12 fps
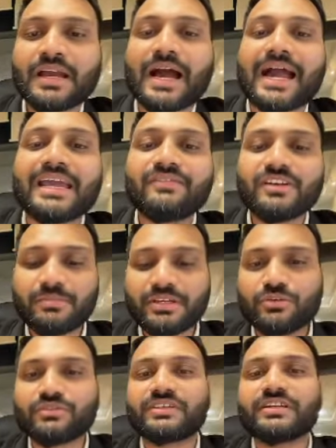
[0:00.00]
I will be
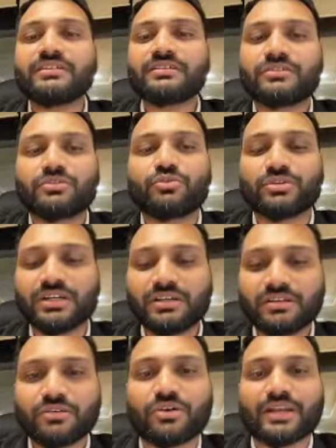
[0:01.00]
using Google
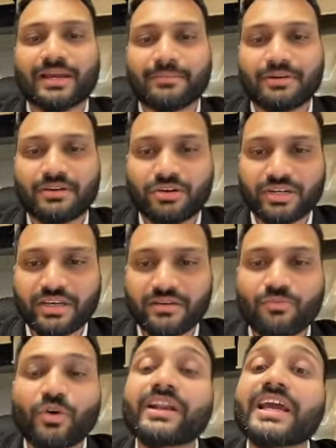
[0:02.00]
Colab. Okay,
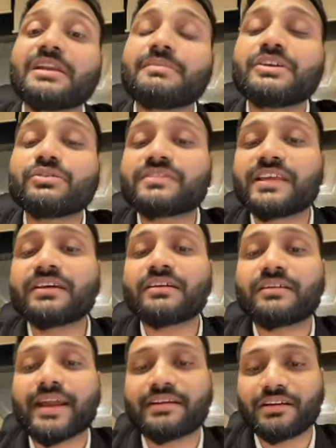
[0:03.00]
what I'll be using,
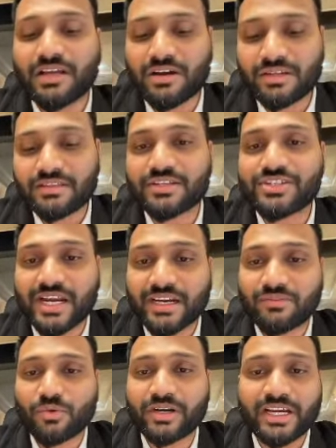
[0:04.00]
write it down in the
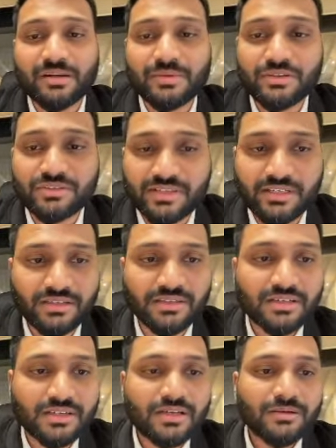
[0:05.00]
chat. What I'll be using,
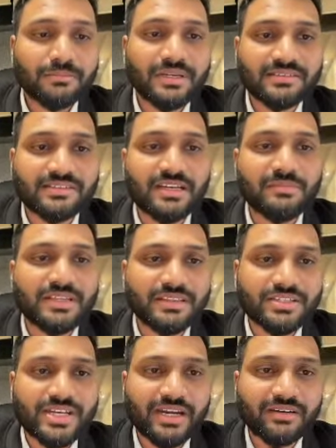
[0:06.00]
please tell me in
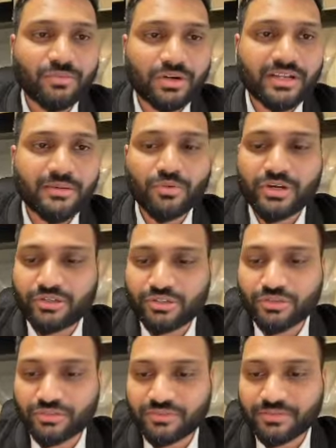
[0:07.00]
the chat what I'm going to
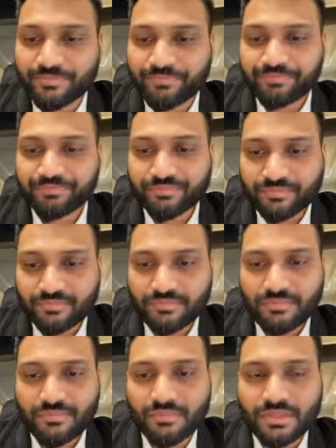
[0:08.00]
use.
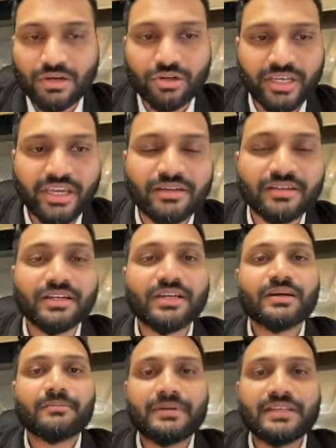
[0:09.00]
Okay,
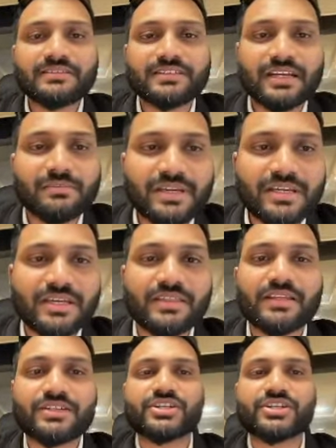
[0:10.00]
please tell me in the